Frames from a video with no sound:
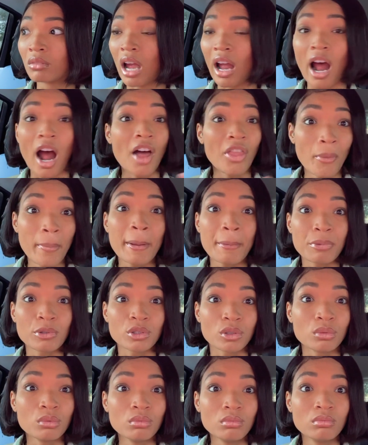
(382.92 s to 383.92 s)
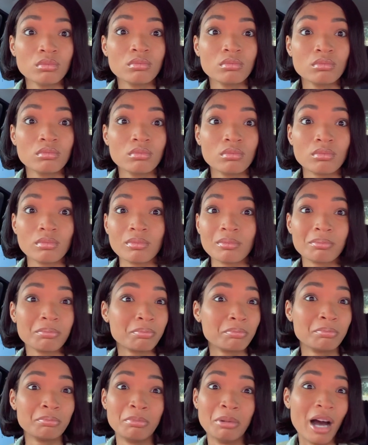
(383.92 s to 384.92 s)
Other people do,
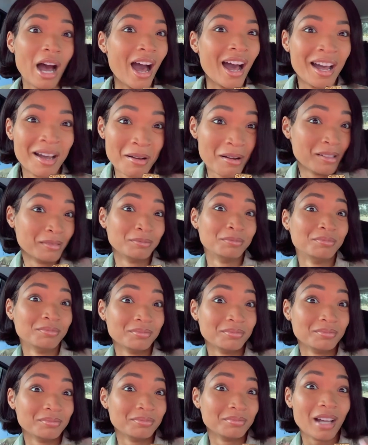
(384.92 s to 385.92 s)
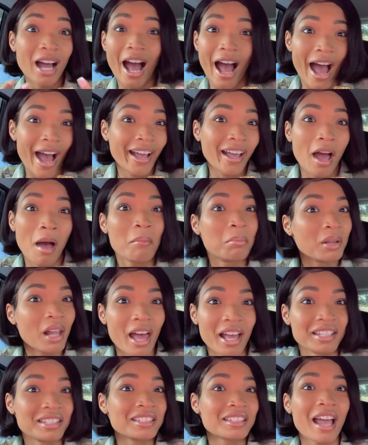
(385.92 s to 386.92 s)
but I got
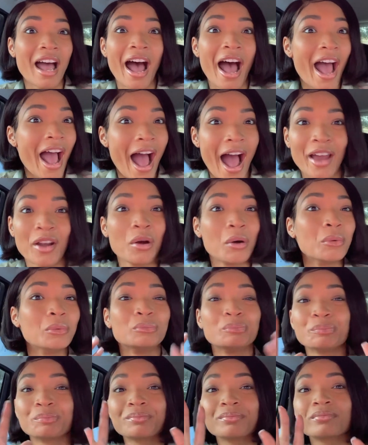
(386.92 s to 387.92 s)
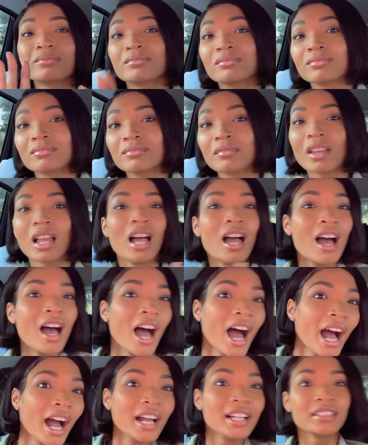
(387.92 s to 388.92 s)
blessed. I, I don't... Mm,
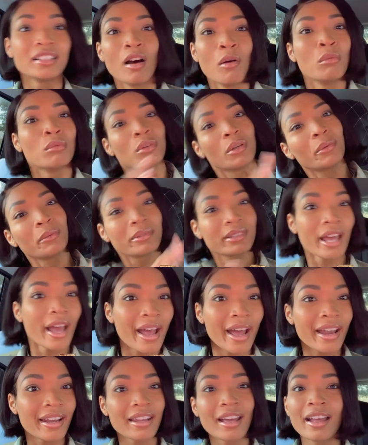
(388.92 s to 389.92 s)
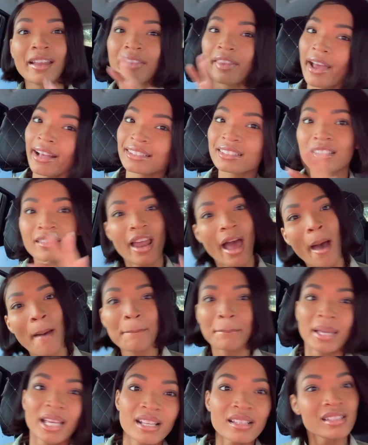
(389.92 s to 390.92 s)
don't do that. That's not
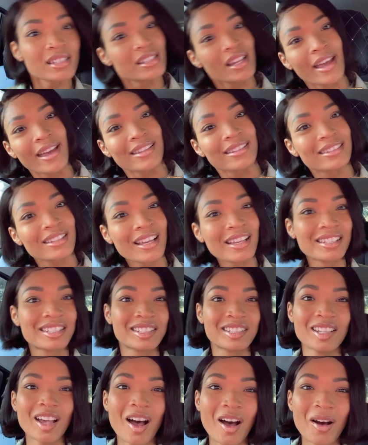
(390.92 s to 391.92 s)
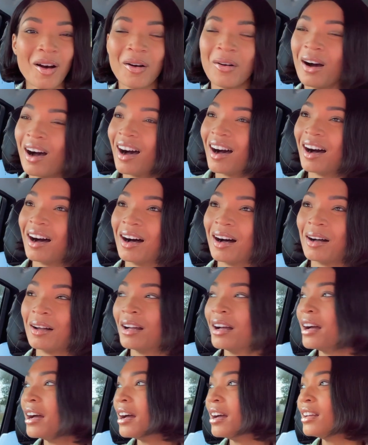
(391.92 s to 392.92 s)
me, sis. So uh
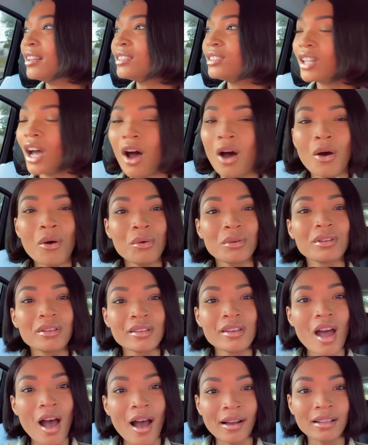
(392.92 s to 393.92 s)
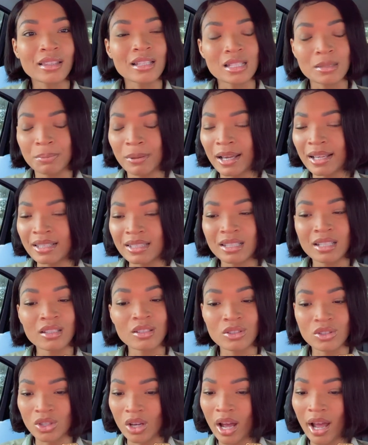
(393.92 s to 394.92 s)
don't knock this place till
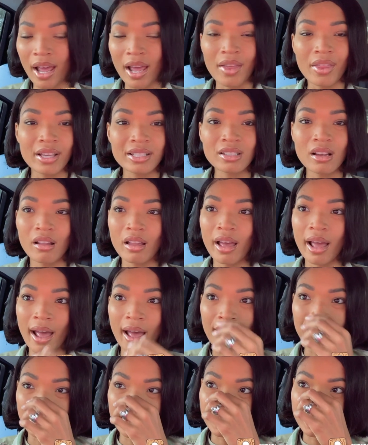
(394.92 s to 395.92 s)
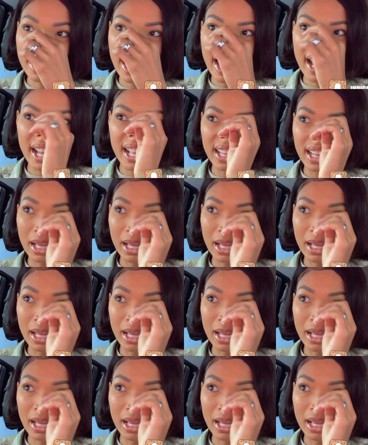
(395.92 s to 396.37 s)
you try it. That's all I have to say.